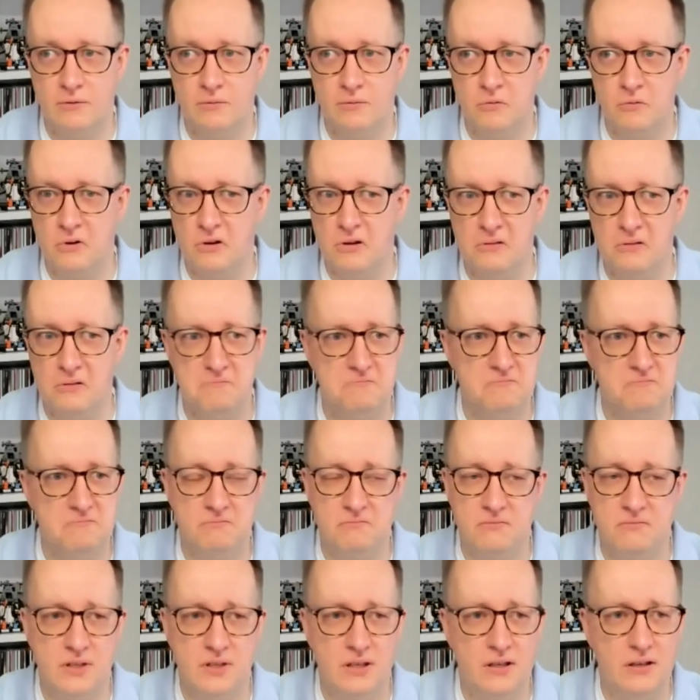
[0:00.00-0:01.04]
Well,
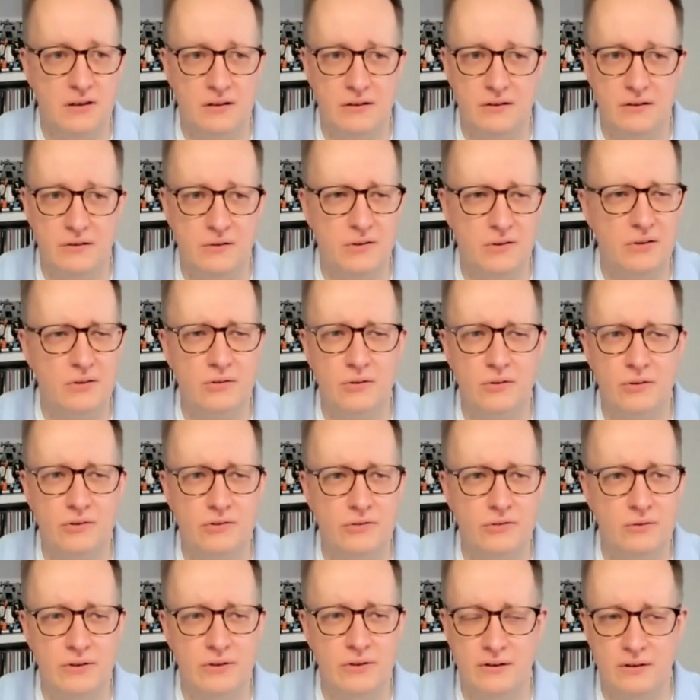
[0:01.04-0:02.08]
you're not going
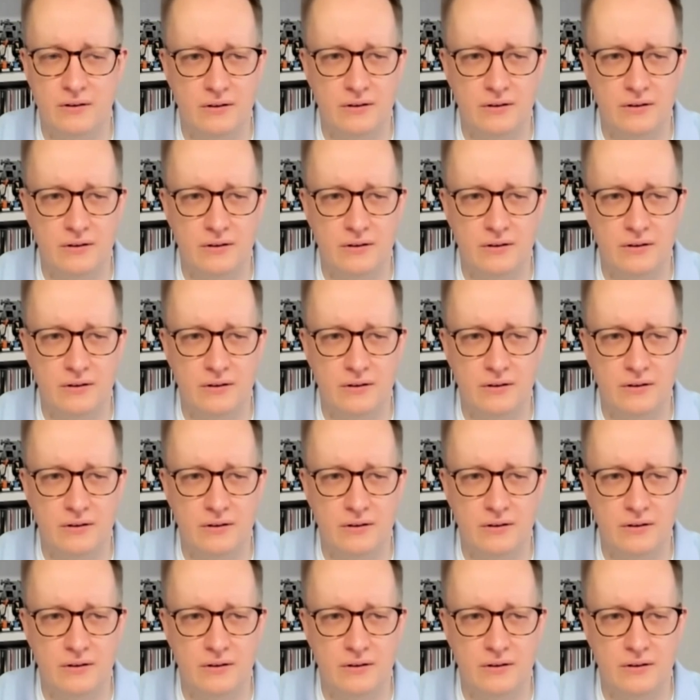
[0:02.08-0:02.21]
to